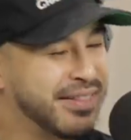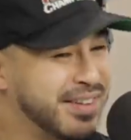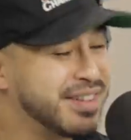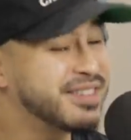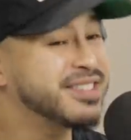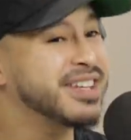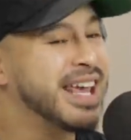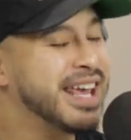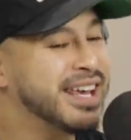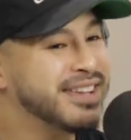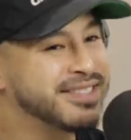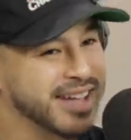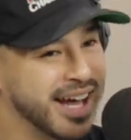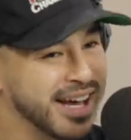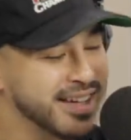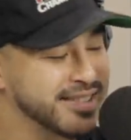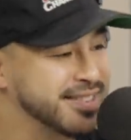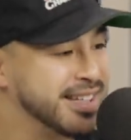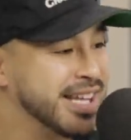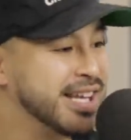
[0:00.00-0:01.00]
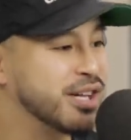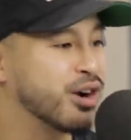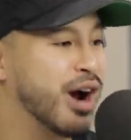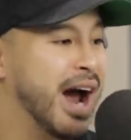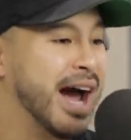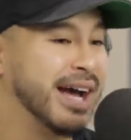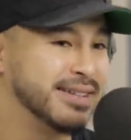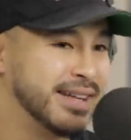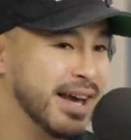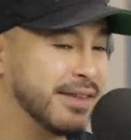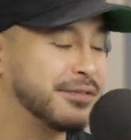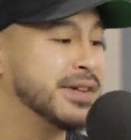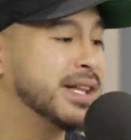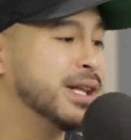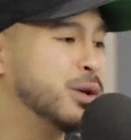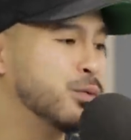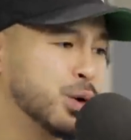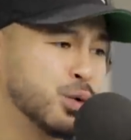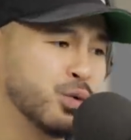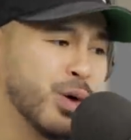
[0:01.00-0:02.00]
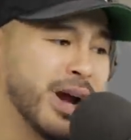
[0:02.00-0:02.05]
this is a sneaker I definitely would